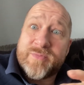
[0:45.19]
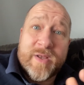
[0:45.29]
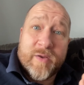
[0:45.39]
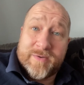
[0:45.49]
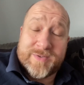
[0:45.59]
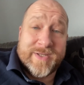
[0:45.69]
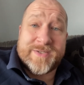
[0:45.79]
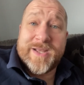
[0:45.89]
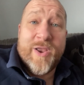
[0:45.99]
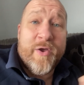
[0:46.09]
It's
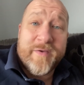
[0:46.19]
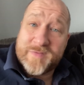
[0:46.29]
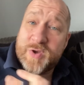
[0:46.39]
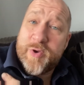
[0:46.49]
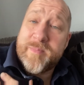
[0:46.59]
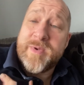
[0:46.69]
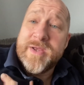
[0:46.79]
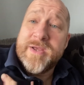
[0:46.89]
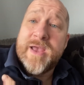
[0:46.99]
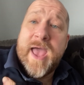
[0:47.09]
a lifetime
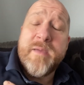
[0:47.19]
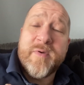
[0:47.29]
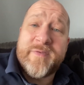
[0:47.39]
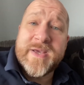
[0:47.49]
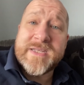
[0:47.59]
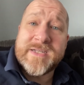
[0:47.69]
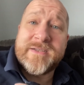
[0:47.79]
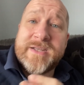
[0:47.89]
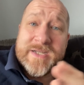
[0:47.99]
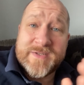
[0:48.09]
aim of his
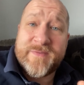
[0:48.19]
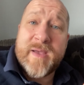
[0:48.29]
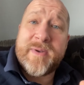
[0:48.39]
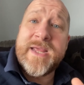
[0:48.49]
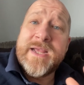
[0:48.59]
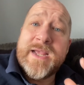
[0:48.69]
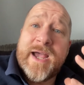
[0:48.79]
and in his family,